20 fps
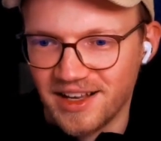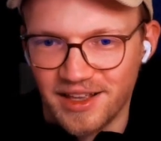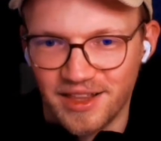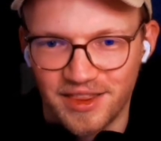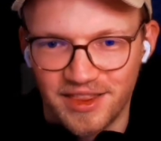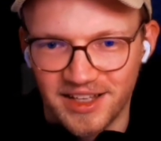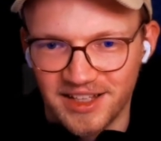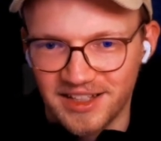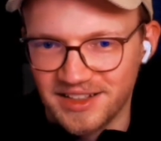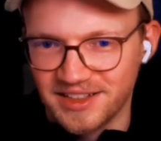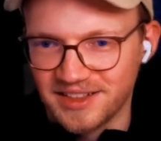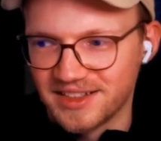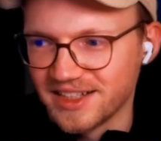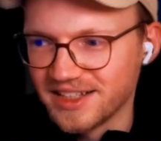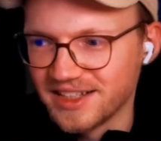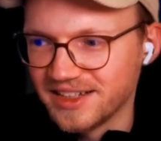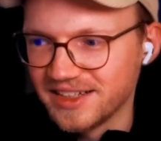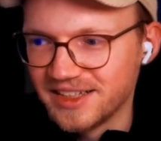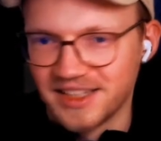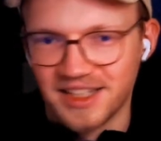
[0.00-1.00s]
things
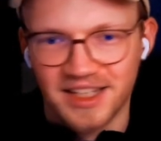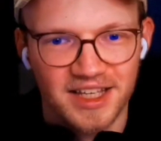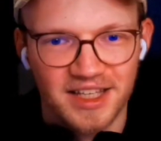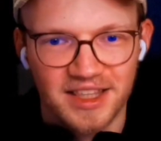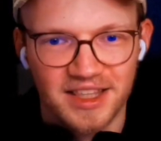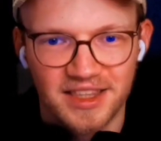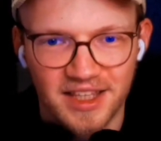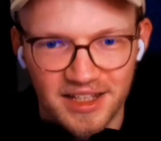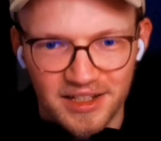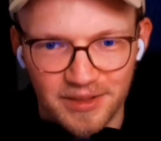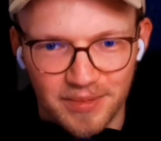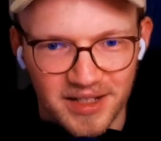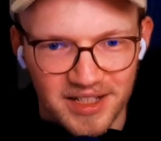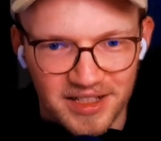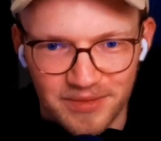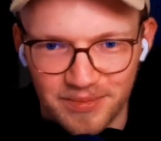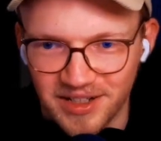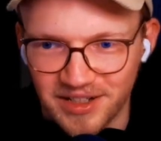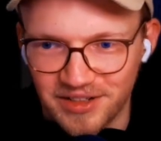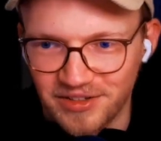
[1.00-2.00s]
like database
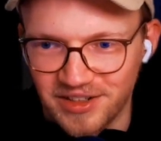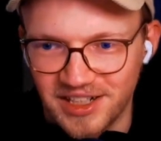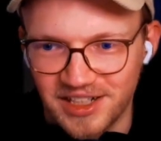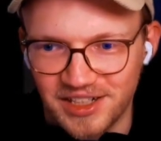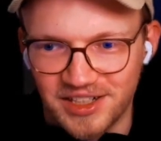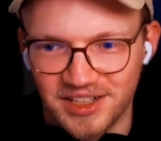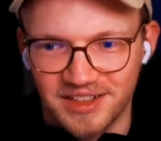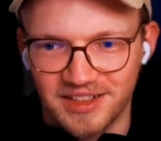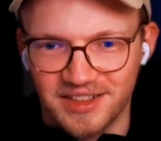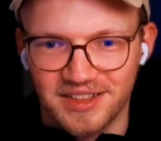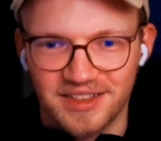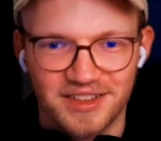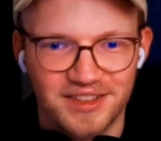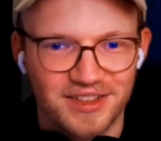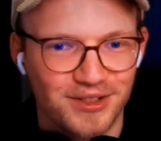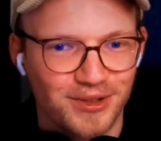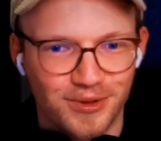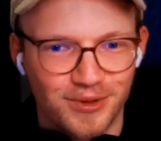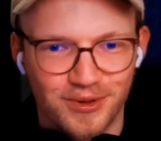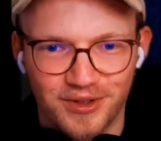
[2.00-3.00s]
migrations
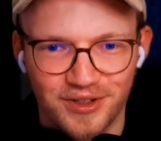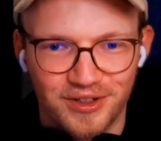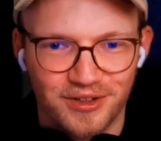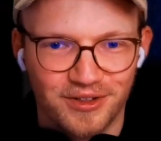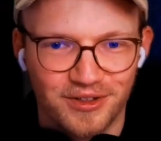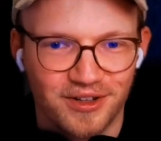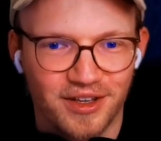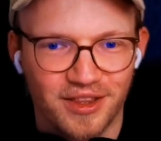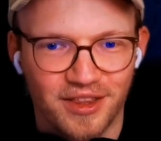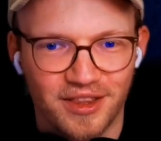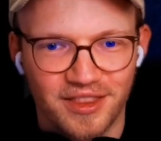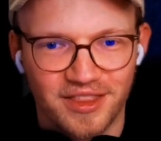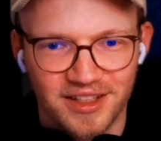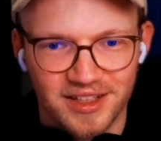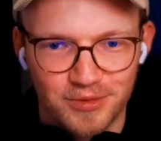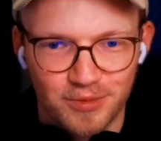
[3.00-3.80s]
or other things?